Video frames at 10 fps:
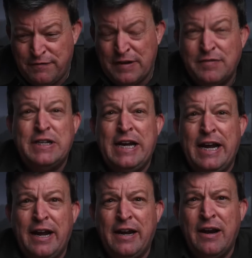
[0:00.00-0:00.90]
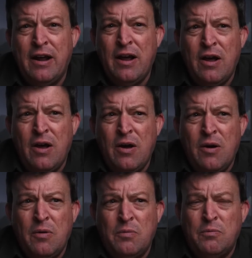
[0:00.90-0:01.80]
15
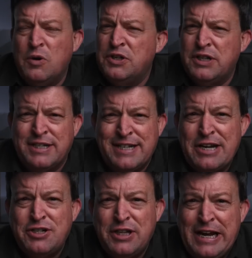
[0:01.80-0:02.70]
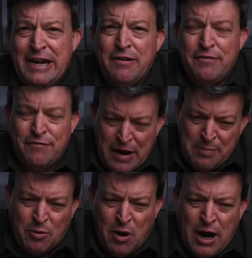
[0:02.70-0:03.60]
was essentially
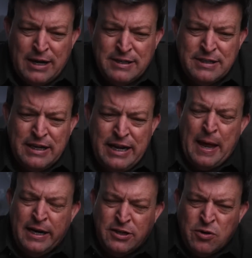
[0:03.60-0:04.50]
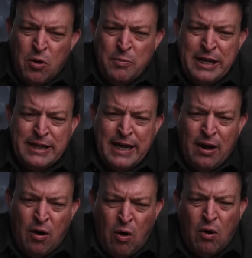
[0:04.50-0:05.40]
vaporized. And he told me
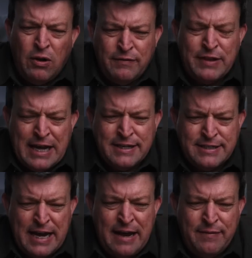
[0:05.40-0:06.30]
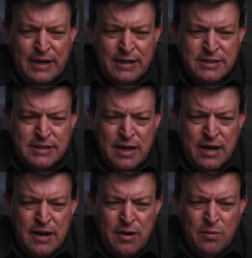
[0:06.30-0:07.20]
that all of that savings
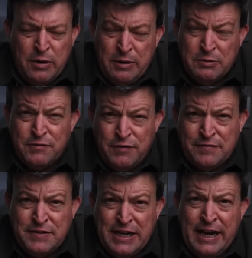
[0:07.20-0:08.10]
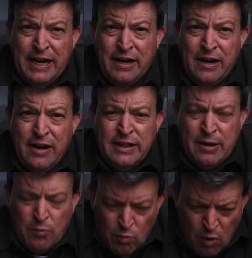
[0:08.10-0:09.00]
when he was 15
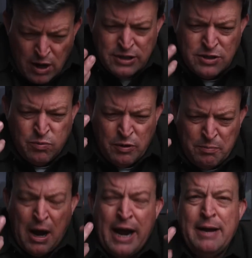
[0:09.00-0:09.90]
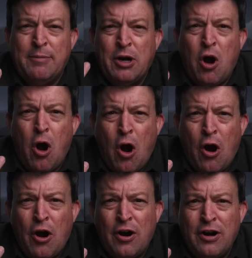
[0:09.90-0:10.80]
that once would buy him a
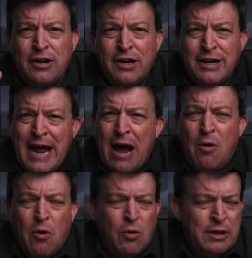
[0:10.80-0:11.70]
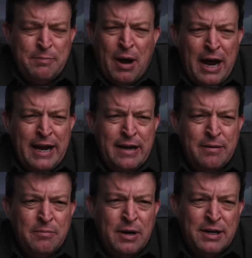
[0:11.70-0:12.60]
car could now only buy
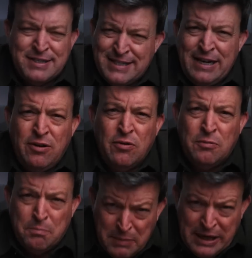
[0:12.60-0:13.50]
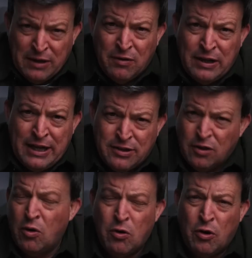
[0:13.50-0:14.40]
him a single meal at the
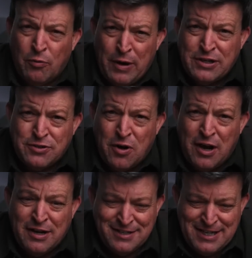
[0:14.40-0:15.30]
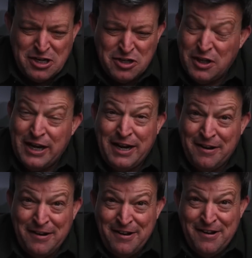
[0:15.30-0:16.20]
local restaurant, essentially
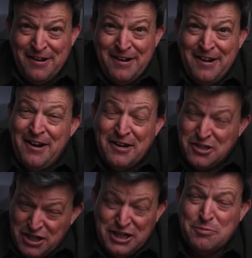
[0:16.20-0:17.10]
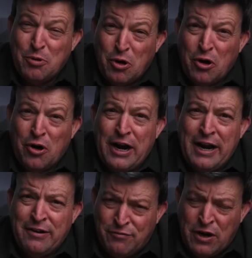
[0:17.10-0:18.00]
a cheeseburger
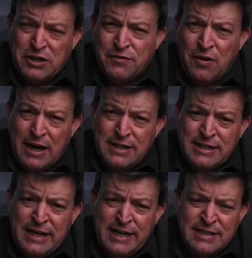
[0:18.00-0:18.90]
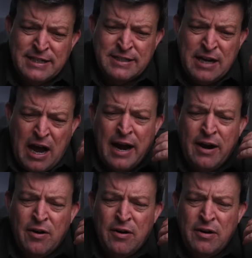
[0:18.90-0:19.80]
and french fries. His
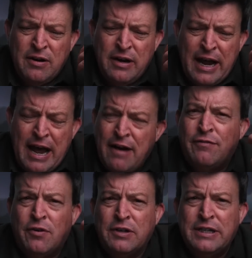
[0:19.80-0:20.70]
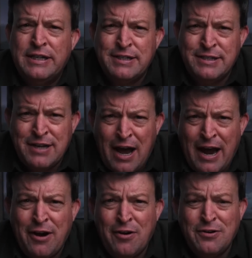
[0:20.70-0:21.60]
entire effort, his
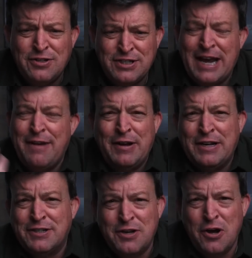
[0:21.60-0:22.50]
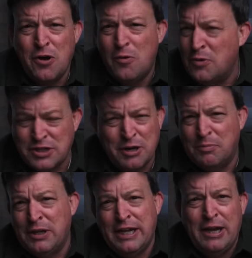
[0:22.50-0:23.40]
entire savings was
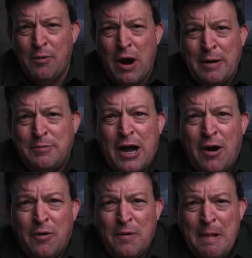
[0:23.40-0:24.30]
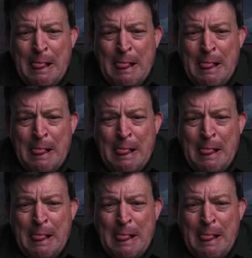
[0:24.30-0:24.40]
completely wiped out